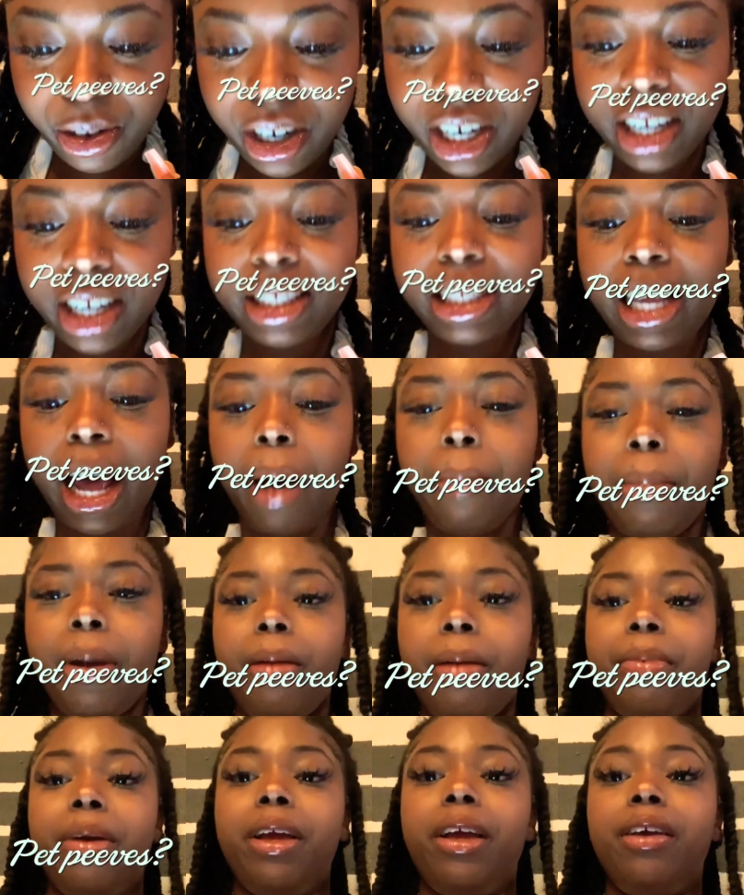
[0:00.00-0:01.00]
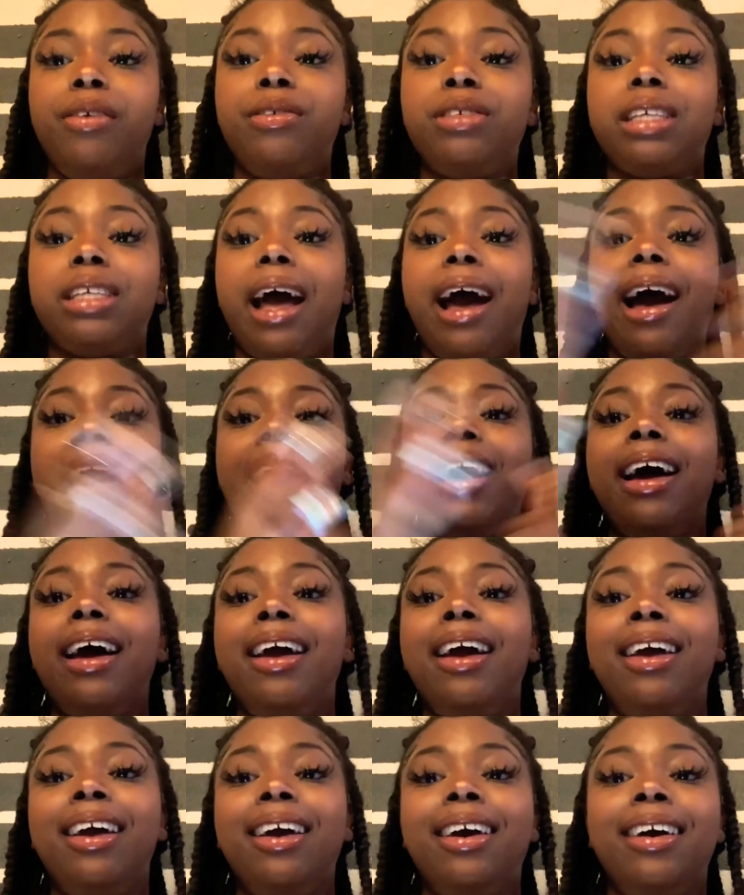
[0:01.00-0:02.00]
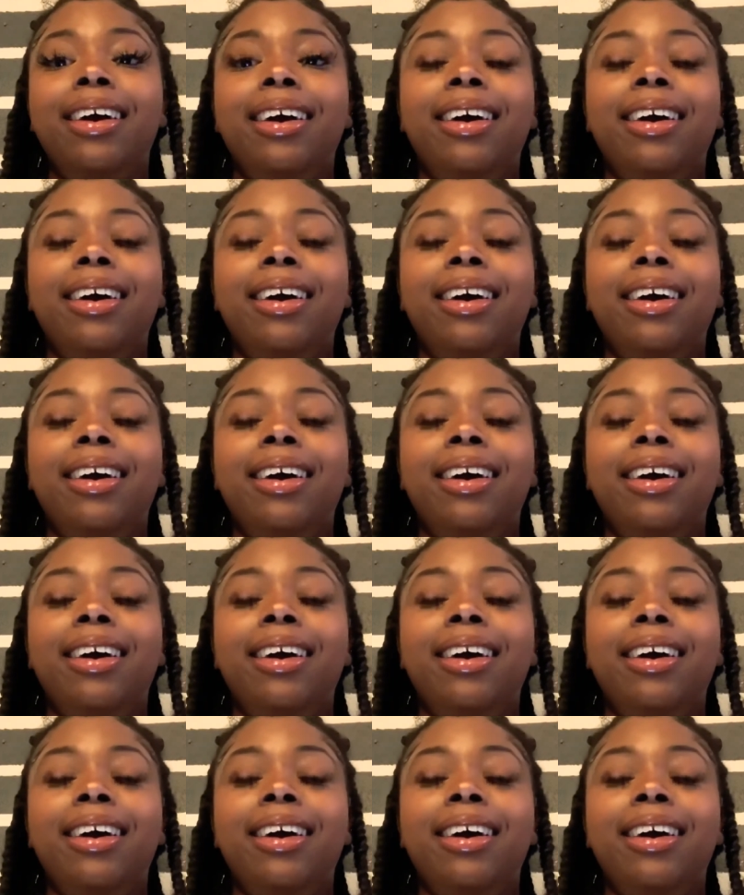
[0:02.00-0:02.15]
are your top pet peeves? I